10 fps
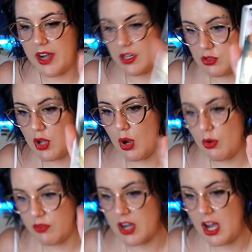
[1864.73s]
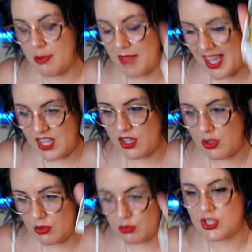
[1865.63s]
you to overcome a
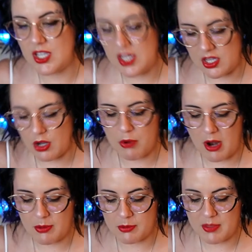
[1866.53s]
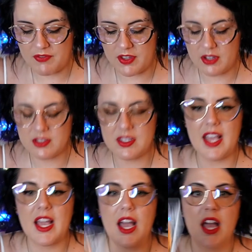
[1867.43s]
huge ego problem that feels
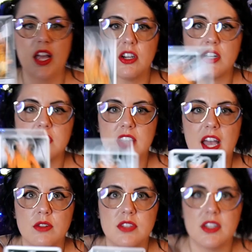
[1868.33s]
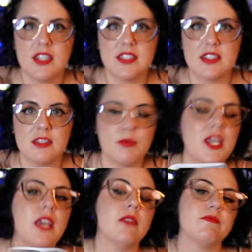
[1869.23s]
like you're entitled to listen to
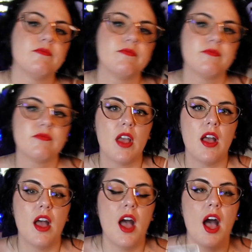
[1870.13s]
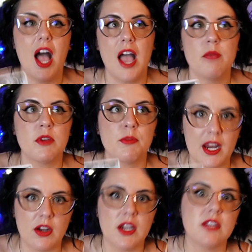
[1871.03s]
me. I'm your
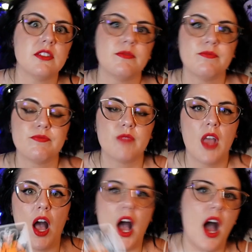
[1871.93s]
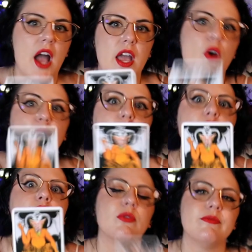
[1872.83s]
parent. I own
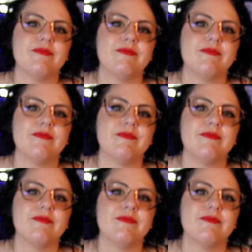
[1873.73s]
you.